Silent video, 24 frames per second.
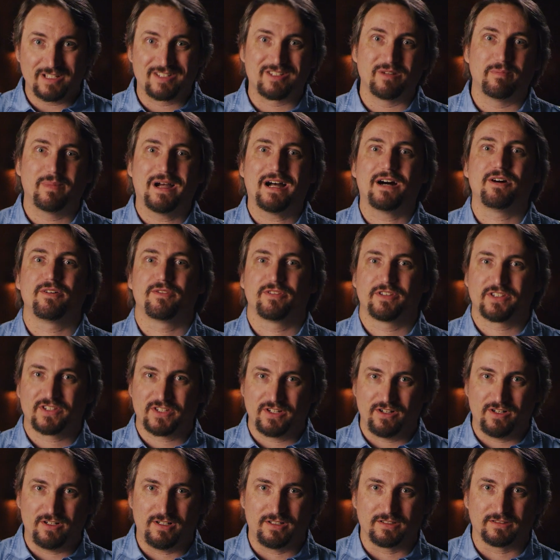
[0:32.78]
it's about the
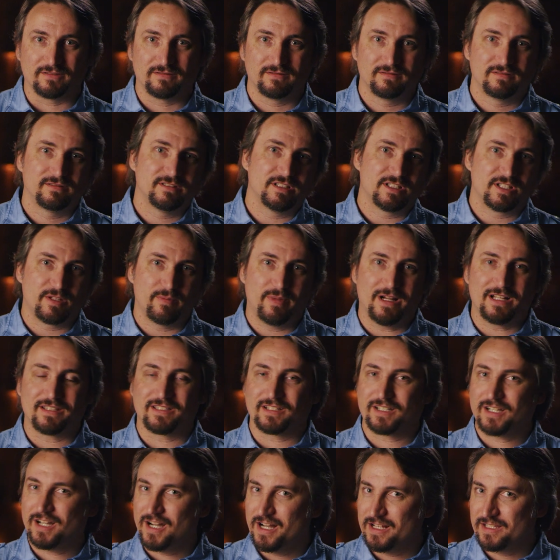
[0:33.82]
song. It's about
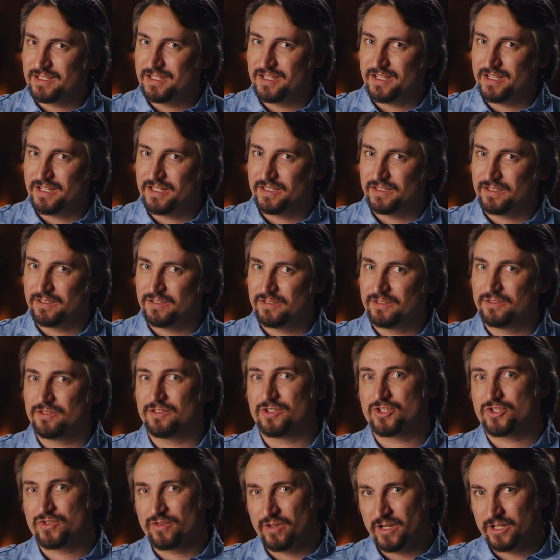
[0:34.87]
the content,
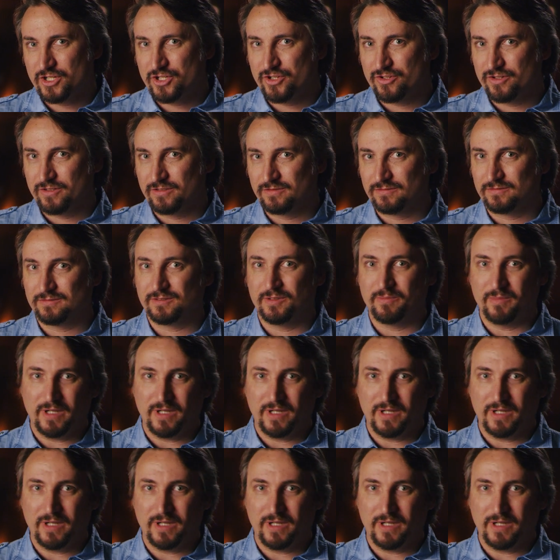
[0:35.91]
the structure, the